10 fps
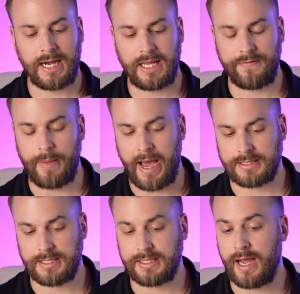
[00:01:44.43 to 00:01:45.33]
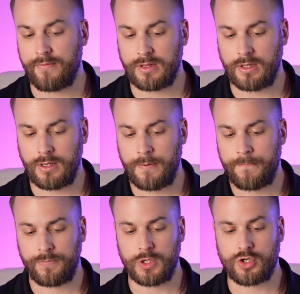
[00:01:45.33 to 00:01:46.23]
going to give them access to everything.
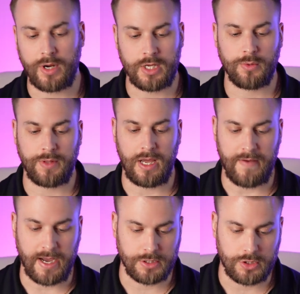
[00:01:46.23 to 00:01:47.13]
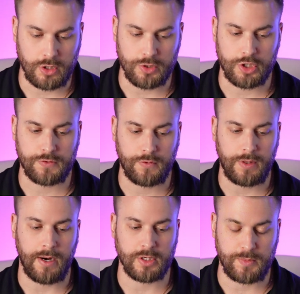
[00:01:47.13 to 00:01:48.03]
The Trainual they have access to is just for
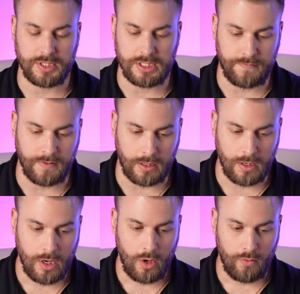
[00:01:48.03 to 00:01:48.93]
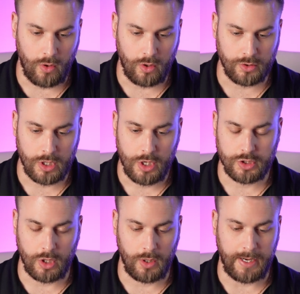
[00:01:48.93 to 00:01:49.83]
their specific roles.
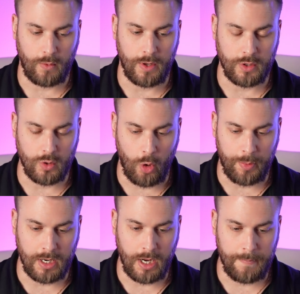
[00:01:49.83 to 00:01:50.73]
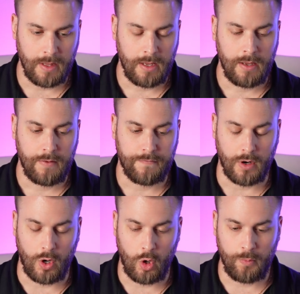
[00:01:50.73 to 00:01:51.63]
So like when you open it up
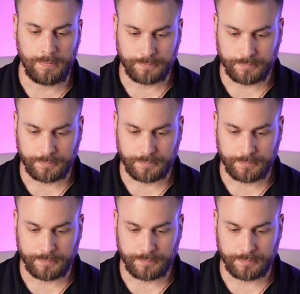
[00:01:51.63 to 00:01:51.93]
for home,